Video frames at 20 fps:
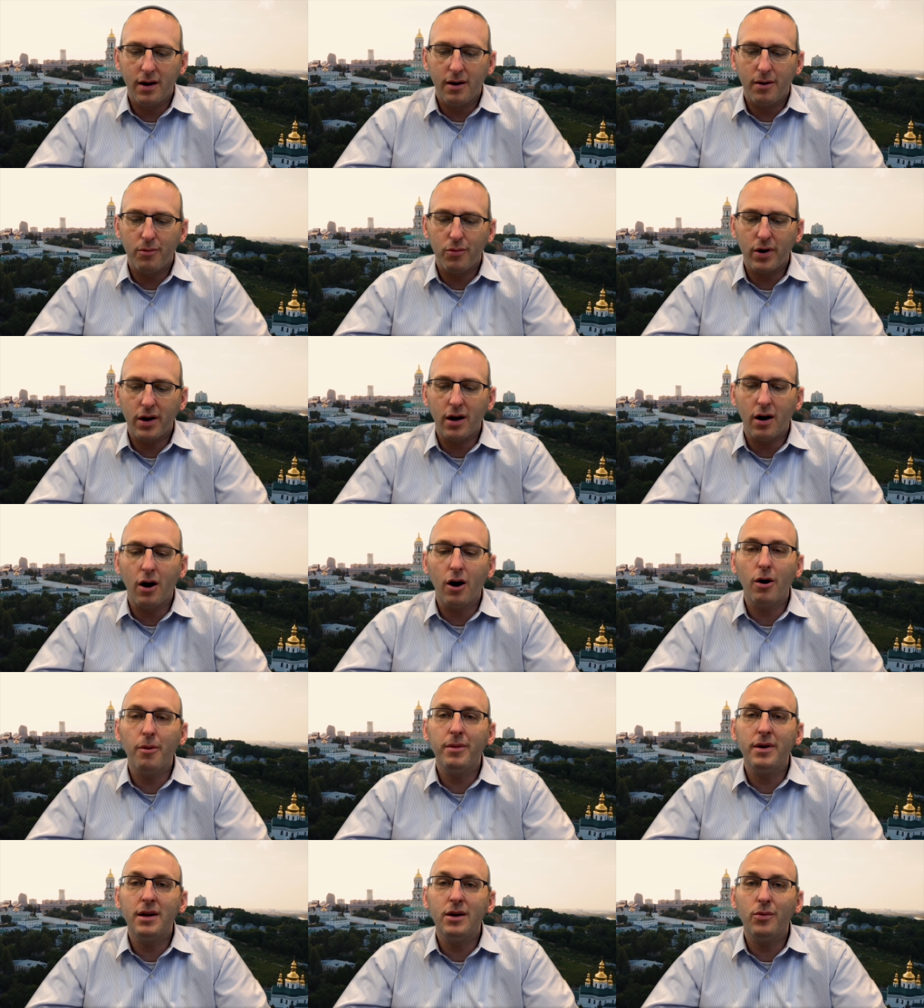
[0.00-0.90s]
Bring
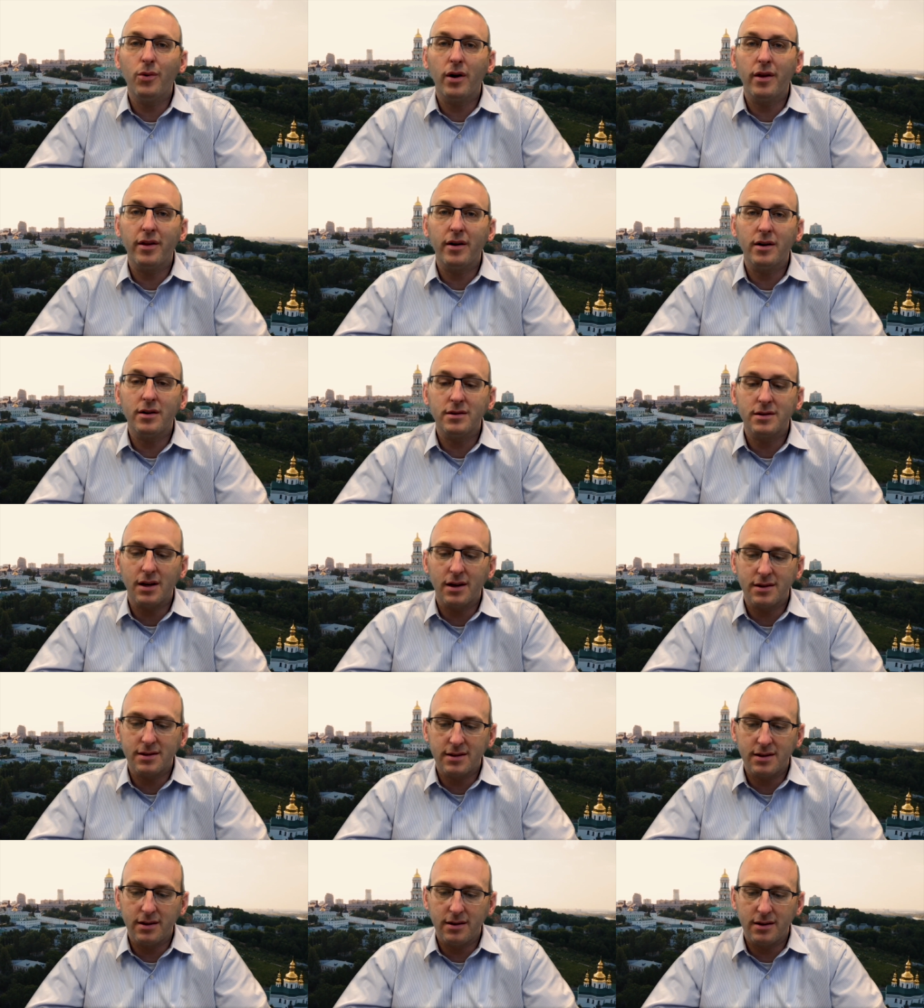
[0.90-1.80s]
harmony where there is
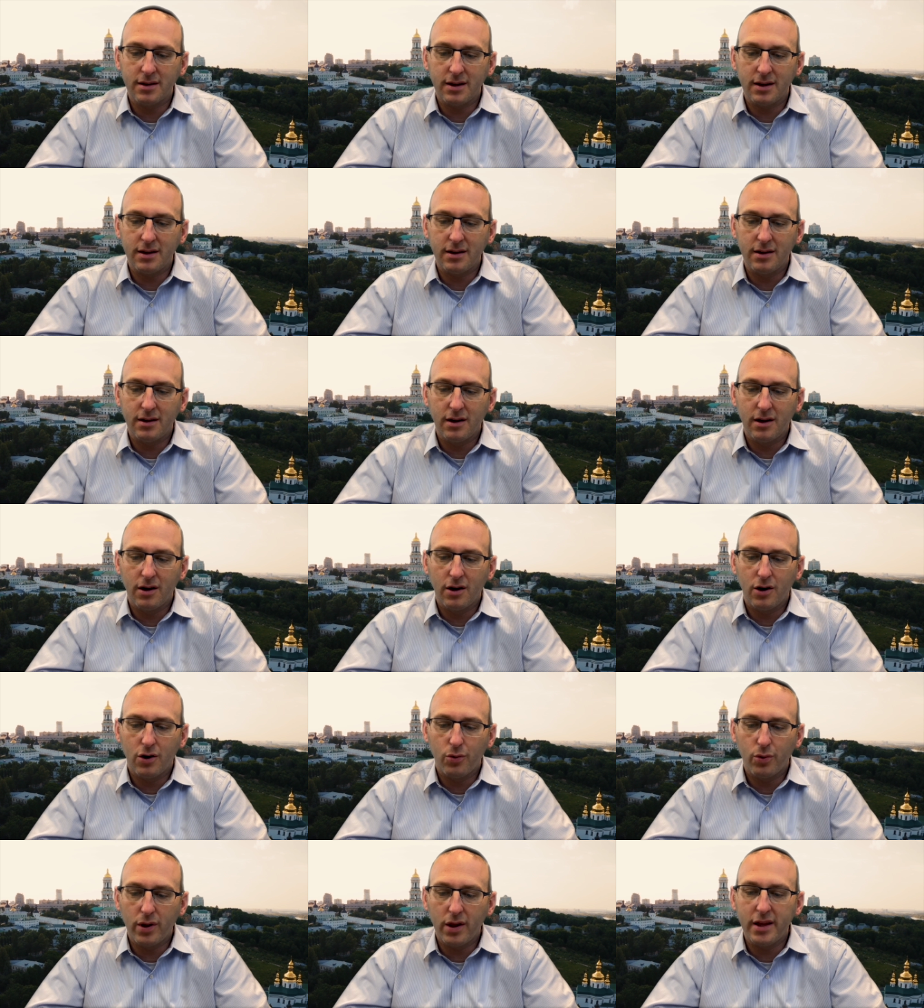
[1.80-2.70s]
hostility,
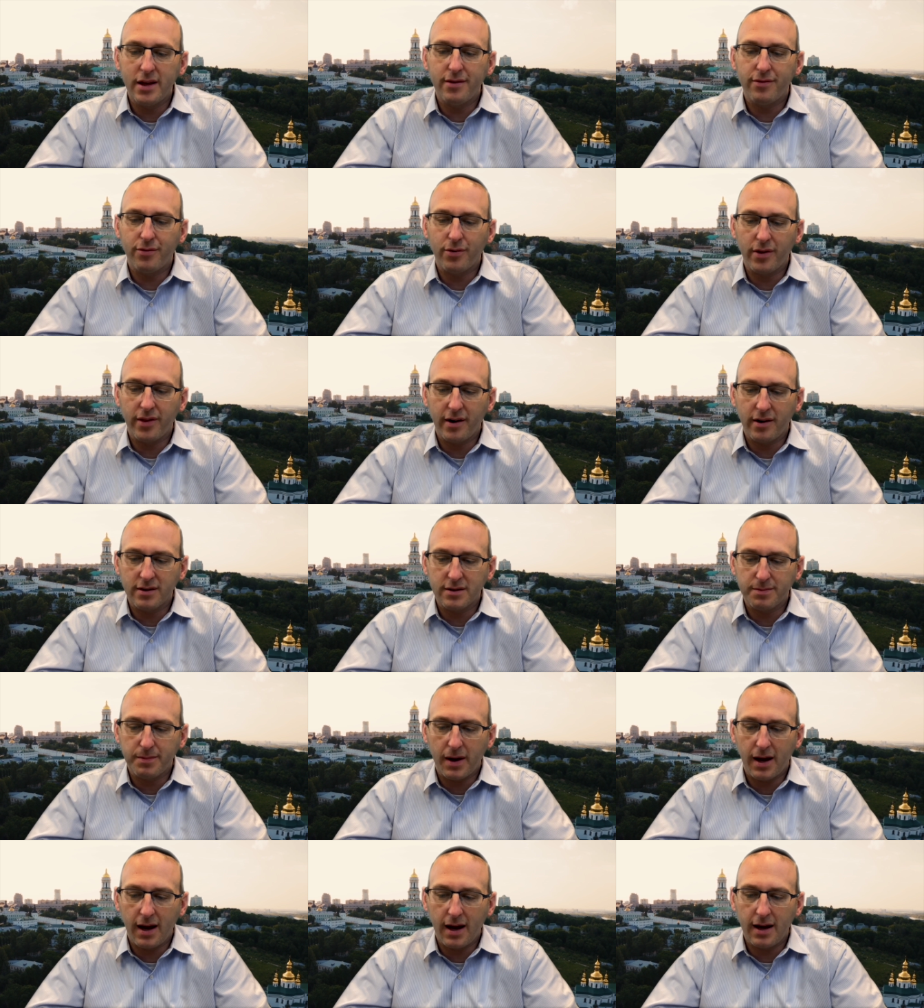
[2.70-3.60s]
relief where there is
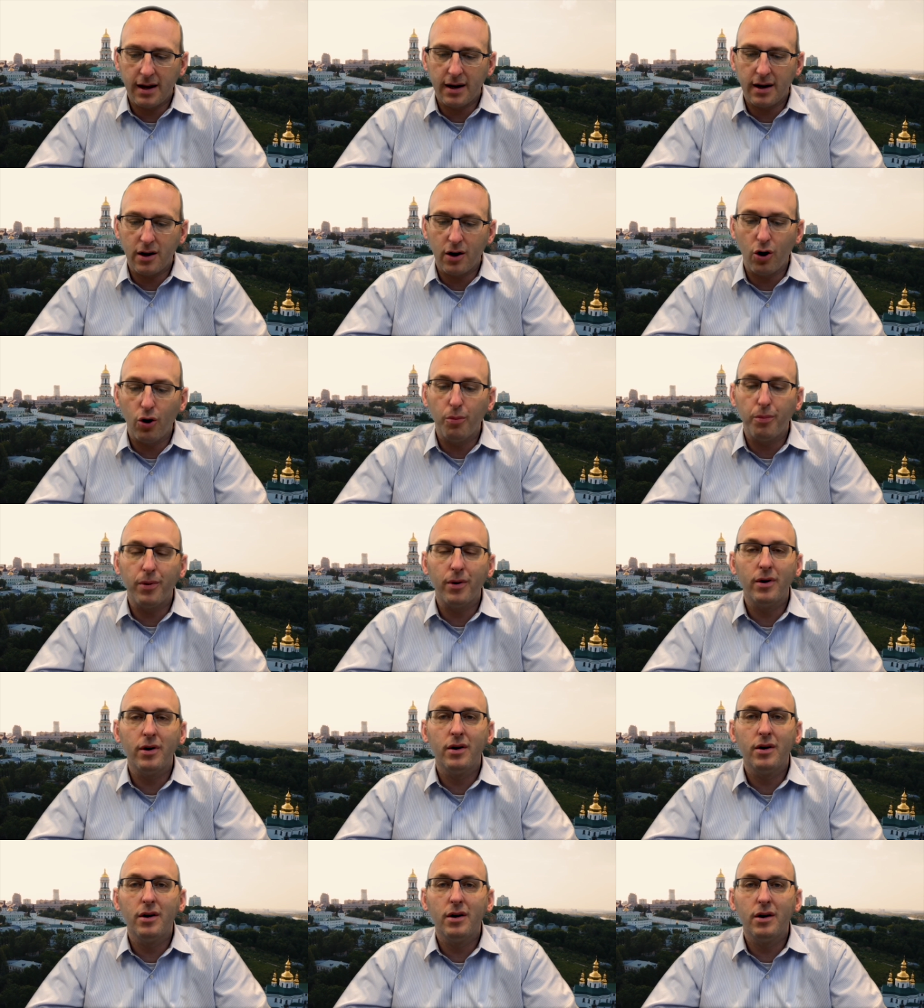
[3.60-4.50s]
pain, and hope
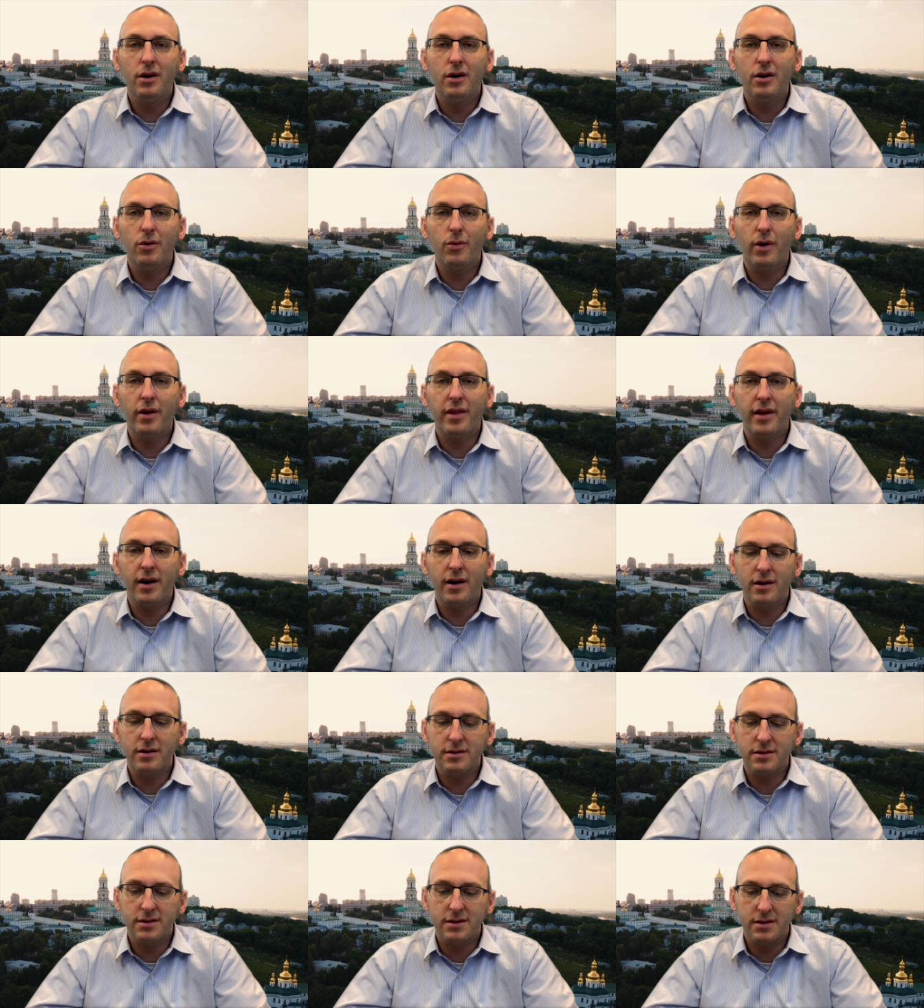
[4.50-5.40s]
where there
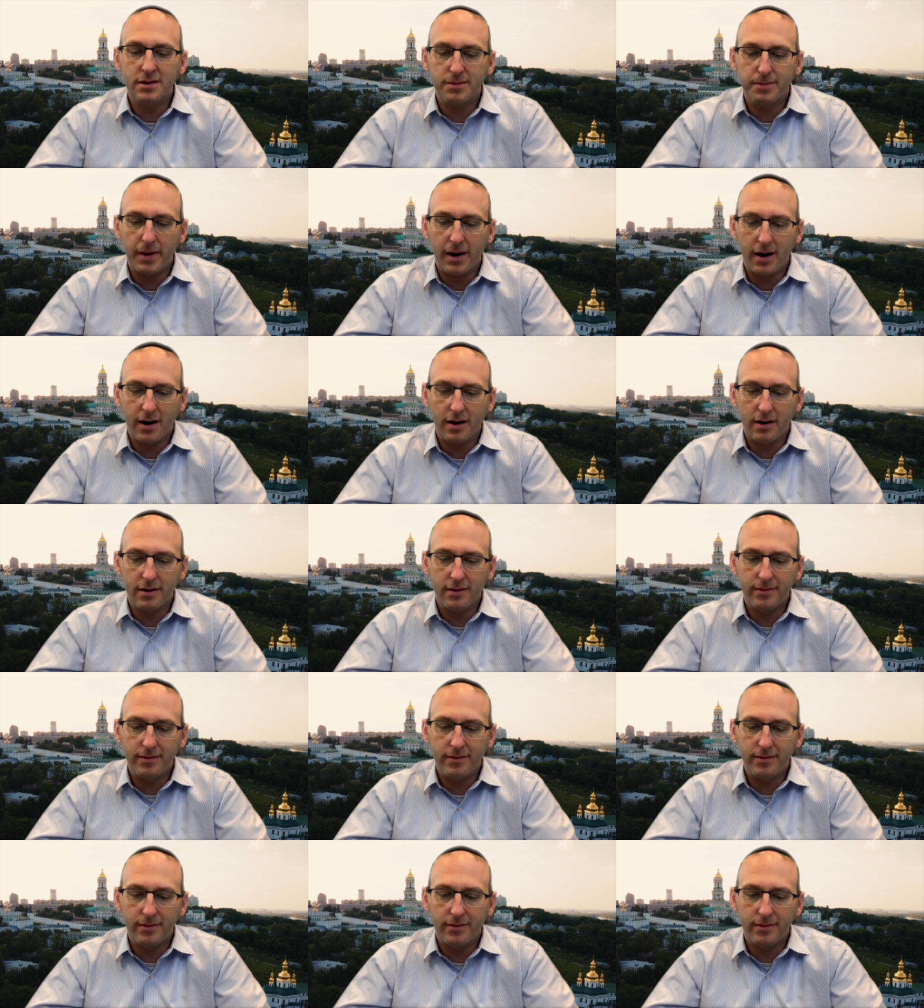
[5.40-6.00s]
is despair.